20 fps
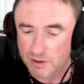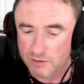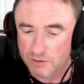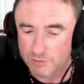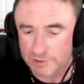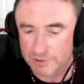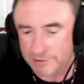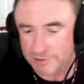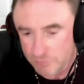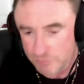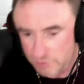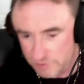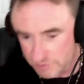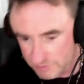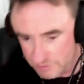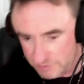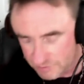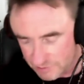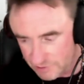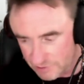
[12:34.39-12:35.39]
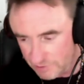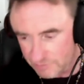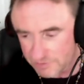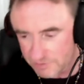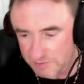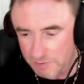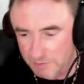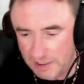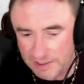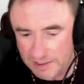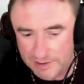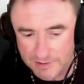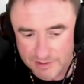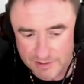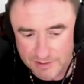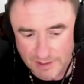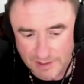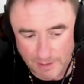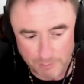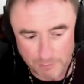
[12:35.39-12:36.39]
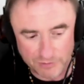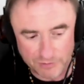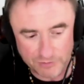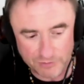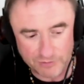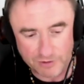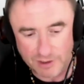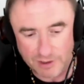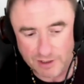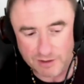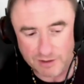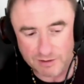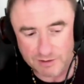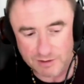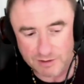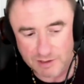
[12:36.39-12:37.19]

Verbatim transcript: which was, you know, was my attempt to get,